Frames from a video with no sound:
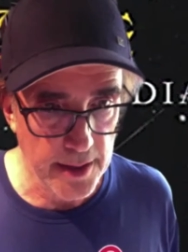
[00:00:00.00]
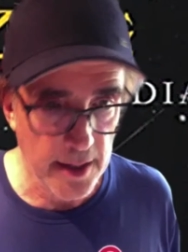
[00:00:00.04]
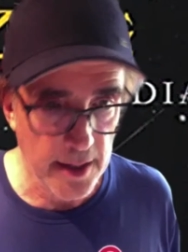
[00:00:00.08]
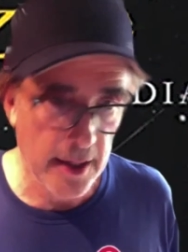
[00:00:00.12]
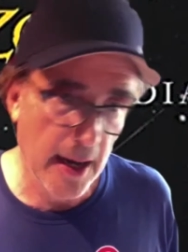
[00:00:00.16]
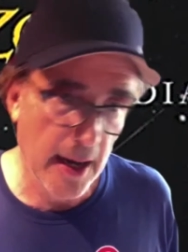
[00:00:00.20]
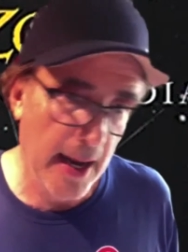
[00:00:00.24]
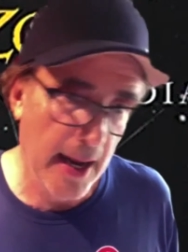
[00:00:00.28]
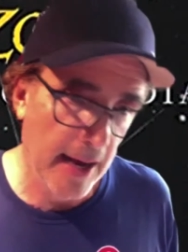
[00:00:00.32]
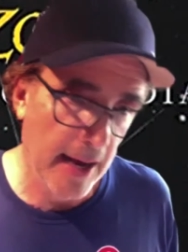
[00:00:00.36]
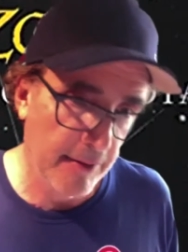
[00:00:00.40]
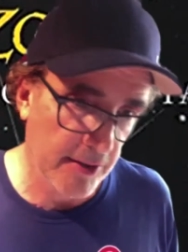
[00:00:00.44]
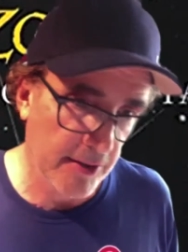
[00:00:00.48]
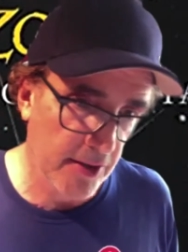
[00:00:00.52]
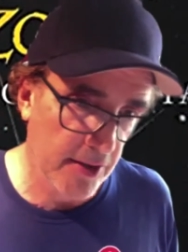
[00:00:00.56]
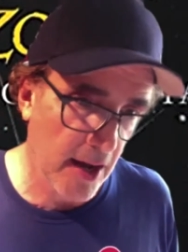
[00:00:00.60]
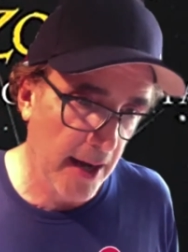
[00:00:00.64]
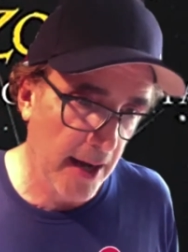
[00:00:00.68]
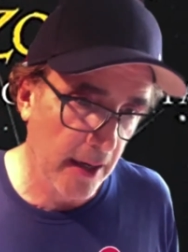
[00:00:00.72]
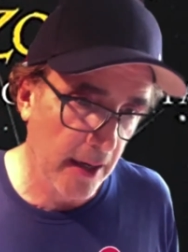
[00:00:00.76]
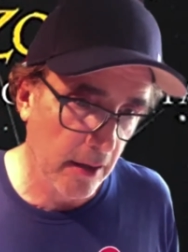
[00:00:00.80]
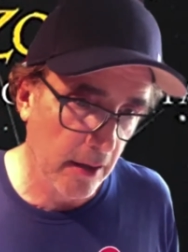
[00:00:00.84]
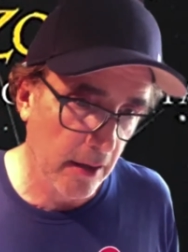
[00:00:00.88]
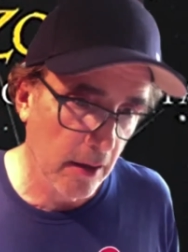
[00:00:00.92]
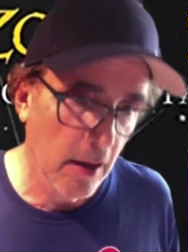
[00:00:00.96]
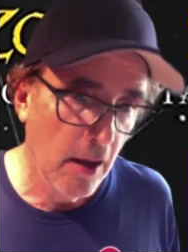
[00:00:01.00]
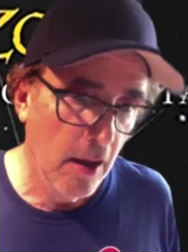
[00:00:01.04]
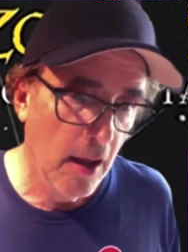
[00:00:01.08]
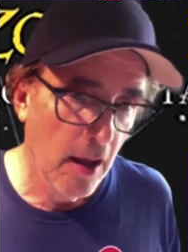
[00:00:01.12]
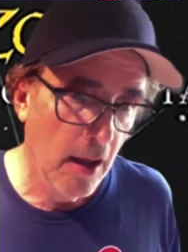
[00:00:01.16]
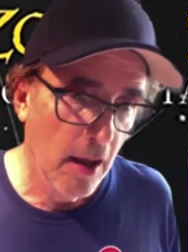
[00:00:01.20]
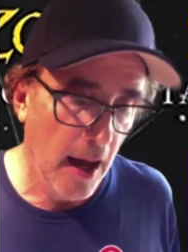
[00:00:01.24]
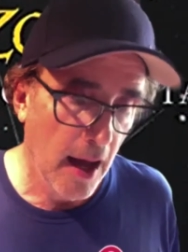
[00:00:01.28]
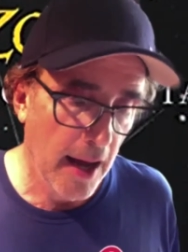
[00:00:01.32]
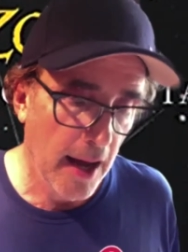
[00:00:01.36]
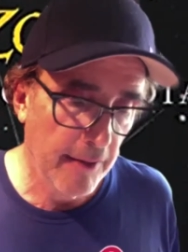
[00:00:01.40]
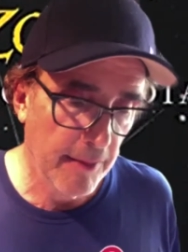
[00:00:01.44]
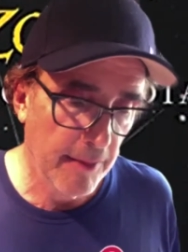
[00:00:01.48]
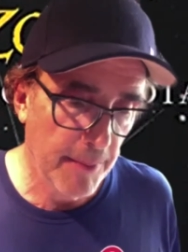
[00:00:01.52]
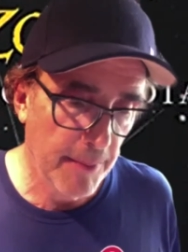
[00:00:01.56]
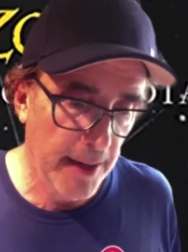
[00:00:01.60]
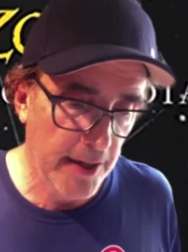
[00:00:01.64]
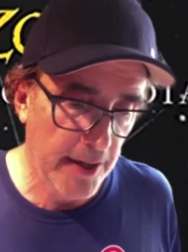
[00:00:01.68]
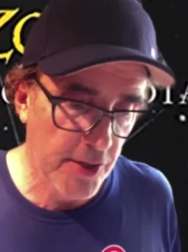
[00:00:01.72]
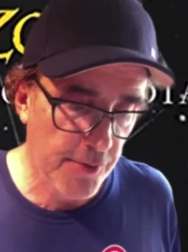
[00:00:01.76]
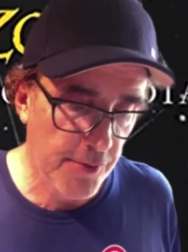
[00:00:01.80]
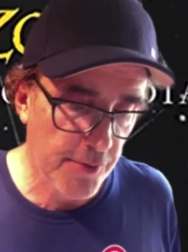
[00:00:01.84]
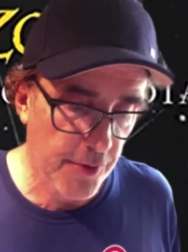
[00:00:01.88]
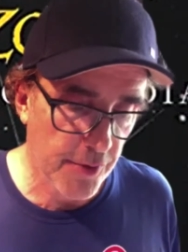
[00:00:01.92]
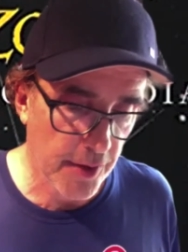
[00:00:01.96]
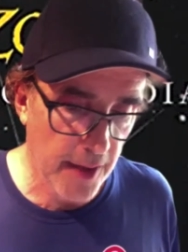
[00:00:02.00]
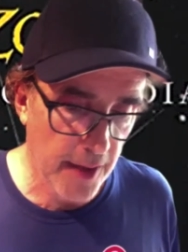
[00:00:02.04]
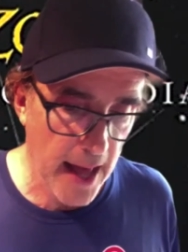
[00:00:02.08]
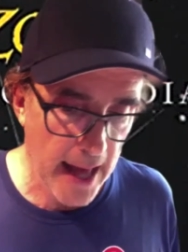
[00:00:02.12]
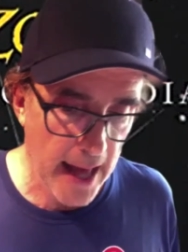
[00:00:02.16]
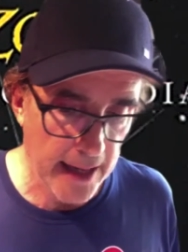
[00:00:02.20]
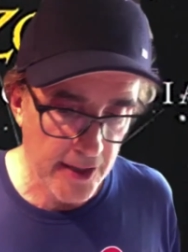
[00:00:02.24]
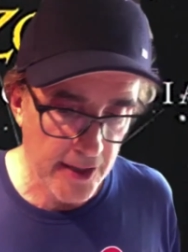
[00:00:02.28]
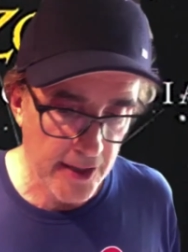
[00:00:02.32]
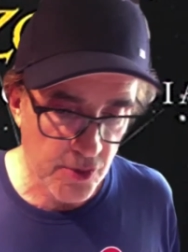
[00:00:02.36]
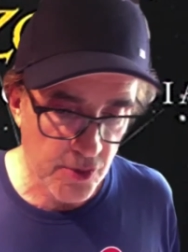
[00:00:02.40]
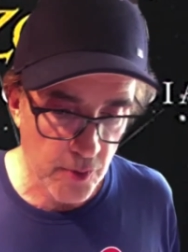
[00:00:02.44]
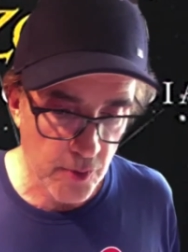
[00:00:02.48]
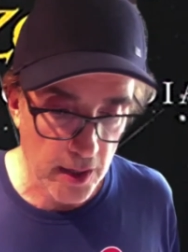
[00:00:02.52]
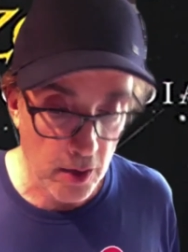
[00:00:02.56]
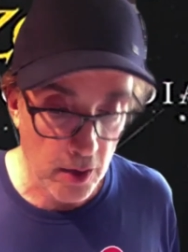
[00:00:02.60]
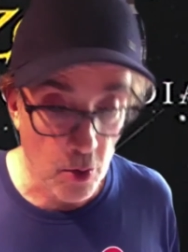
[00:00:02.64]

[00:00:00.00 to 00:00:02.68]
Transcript: and I have a title, I have a page for that as well.